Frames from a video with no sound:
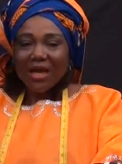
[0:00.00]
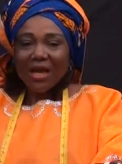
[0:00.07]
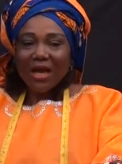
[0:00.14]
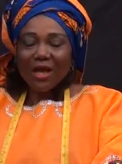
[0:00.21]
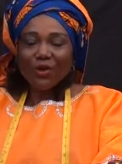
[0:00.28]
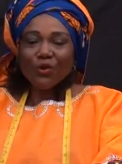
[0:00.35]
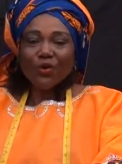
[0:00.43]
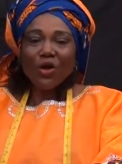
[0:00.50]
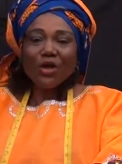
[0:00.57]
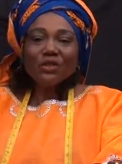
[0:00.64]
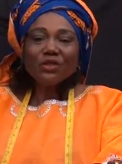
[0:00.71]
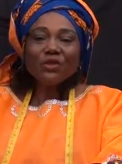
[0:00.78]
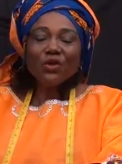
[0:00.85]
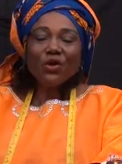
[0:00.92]
And you
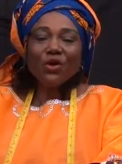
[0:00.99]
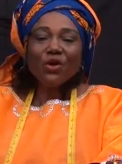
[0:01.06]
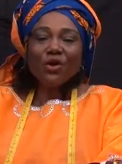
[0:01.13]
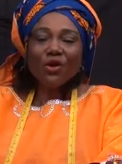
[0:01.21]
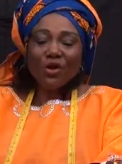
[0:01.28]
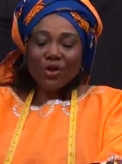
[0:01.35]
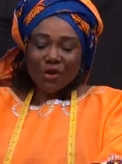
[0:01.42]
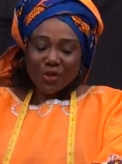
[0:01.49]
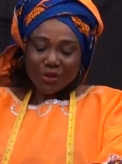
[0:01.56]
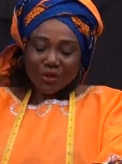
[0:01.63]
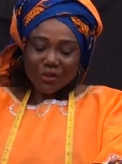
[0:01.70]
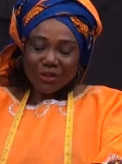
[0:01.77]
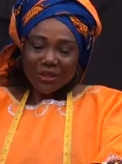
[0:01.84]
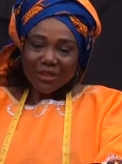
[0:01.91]
also
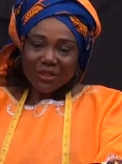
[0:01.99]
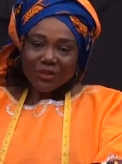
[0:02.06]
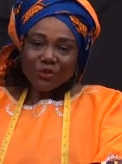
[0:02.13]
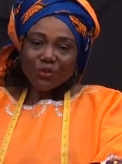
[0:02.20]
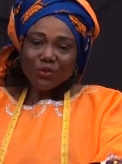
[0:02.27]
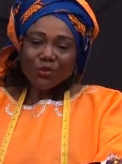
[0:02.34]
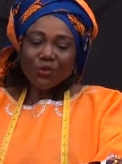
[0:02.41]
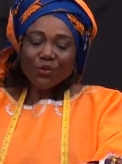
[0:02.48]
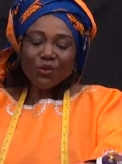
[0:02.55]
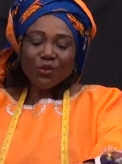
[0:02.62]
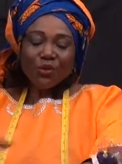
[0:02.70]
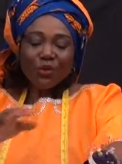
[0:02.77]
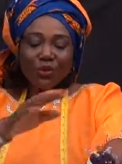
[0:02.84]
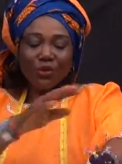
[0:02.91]
need to
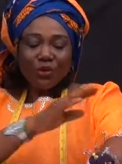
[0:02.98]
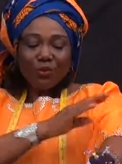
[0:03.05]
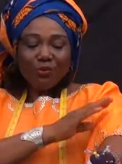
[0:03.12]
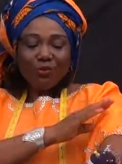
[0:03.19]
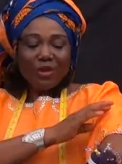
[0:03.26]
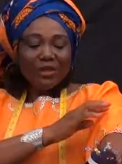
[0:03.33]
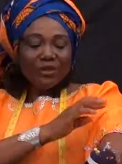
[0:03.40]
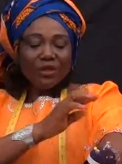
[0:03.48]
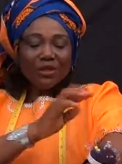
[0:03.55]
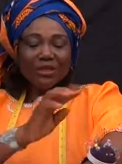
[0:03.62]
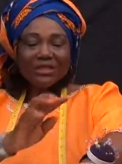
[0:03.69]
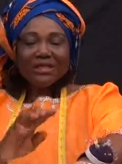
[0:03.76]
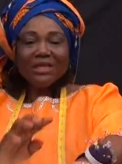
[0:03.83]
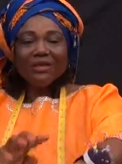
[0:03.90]
measure the
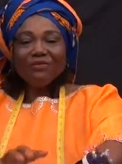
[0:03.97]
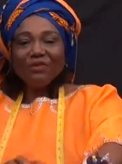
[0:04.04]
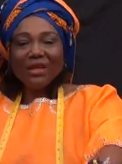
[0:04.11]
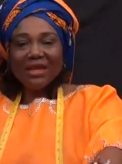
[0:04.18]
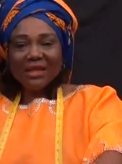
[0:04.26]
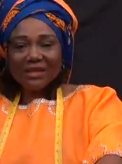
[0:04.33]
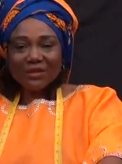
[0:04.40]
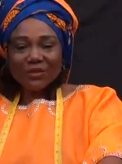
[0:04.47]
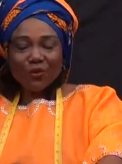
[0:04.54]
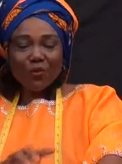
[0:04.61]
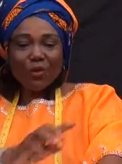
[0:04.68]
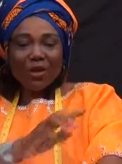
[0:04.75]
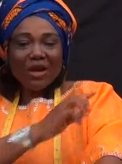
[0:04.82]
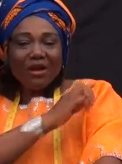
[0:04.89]
sleeve length. So
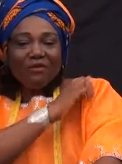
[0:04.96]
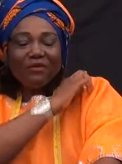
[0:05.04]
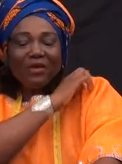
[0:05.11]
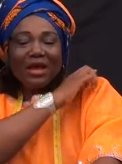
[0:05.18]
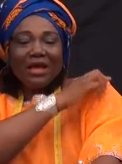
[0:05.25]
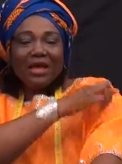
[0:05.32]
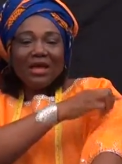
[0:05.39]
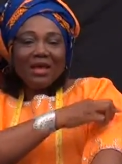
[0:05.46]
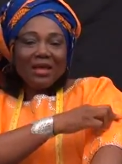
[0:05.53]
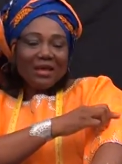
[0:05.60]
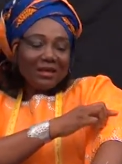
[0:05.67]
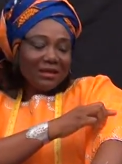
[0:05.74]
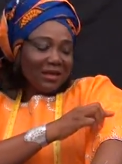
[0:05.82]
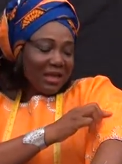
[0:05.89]
wherever
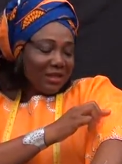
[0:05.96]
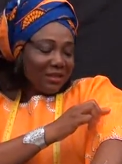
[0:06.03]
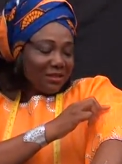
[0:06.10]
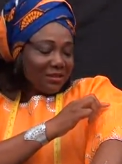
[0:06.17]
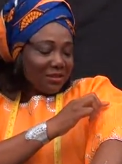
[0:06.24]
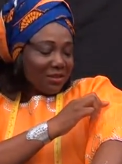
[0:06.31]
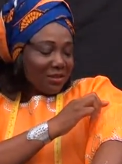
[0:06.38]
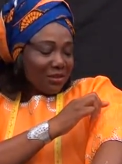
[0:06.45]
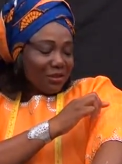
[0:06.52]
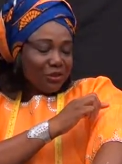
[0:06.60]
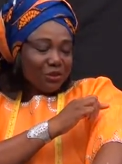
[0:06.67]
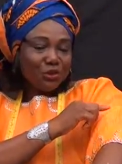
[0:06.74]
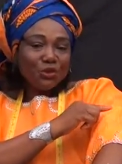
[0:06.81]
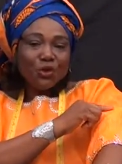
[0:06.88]
that
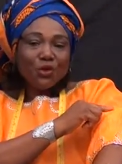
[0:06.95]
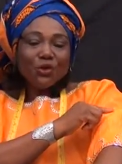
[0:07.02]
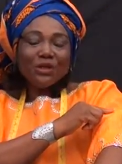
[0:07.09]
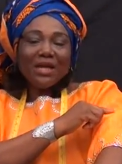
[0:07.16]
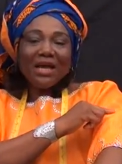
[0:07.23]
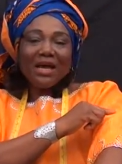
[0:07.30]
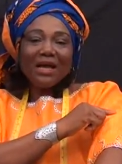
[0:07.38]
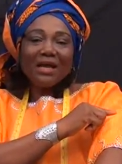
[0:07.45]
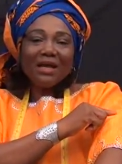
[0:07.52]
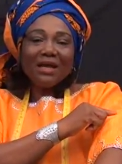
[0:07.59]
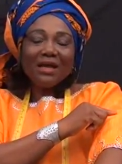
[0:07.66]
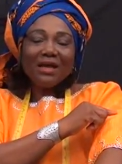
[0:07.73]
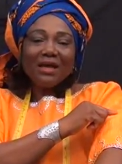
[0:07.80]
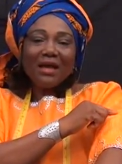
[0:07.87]
shoulder,
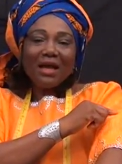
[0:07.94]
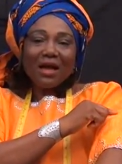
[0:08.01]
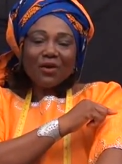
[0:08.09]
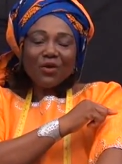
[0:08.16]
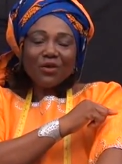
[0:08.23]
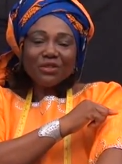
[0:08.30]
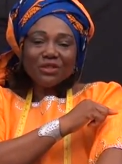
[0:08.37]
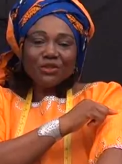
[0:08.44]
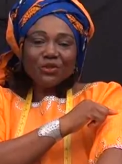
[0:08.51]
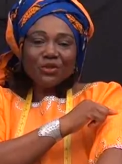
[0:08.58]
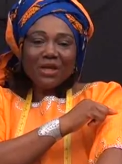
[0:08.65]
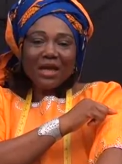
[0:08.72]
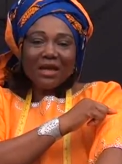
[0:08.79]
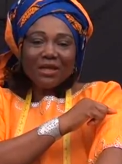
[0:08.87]
across the
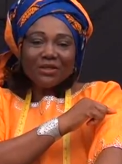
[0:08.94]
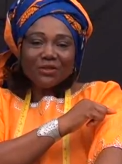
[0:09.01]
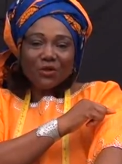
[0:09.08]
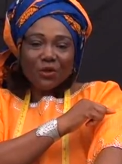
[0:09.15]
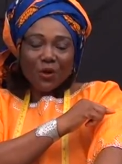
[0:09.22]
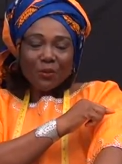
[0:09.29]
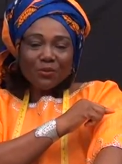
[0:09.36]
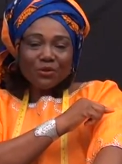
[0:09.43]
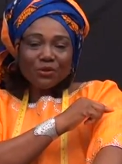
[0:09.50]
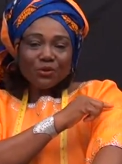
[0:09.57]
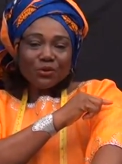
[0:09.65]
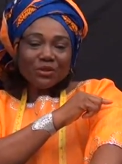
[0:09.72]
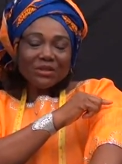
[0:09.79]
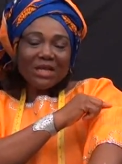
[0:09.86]
shoulder stopped,
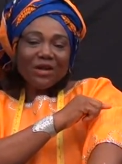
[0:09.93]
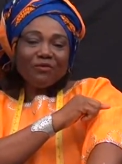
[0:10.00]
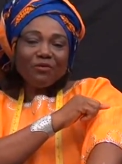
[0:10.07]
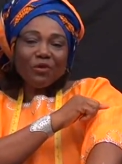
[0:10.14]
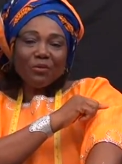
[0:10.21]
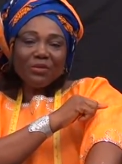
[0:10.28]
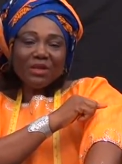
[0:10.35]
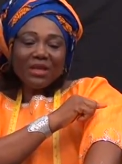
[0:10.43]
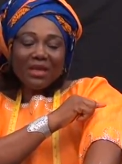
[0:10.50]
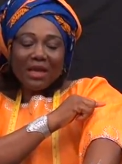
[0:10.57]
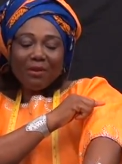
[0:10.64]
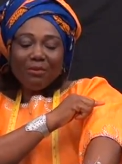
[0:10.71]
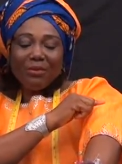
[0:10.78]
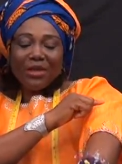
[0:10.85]
you start from
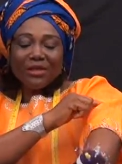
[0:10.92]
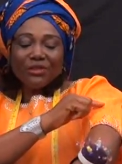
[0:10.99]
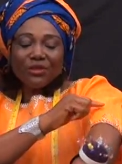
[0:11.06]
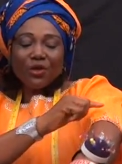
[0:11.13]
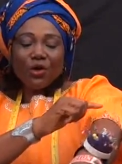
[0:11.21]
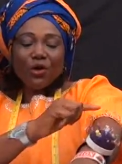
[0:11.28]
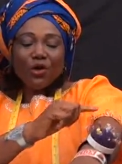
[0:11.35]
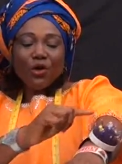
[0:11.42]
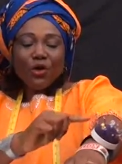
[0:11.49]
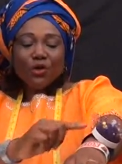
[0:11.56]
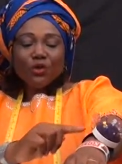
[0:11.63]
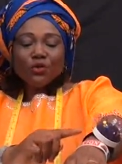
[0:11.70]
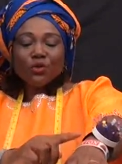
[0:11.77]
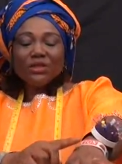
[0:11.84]
there and measure
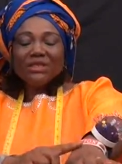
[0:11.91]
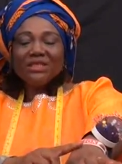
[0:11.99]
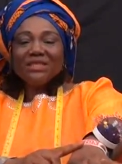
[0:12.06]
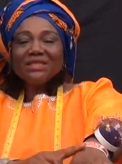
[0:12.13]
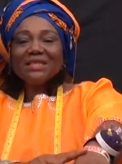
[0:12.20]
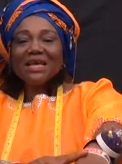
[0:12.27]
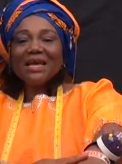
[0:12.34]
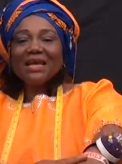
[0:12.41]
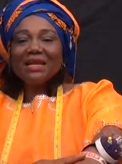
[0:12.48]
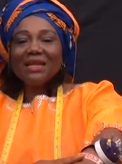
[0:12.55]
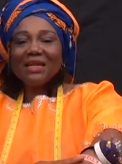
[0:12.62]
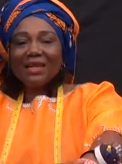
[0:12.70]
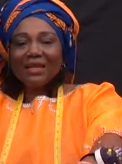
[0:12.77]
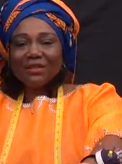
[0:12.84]
to the
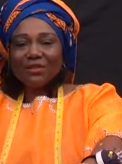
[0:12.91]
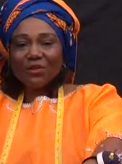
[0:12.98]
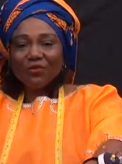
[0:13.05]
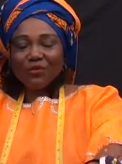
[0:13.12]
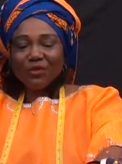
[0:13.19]
desired length of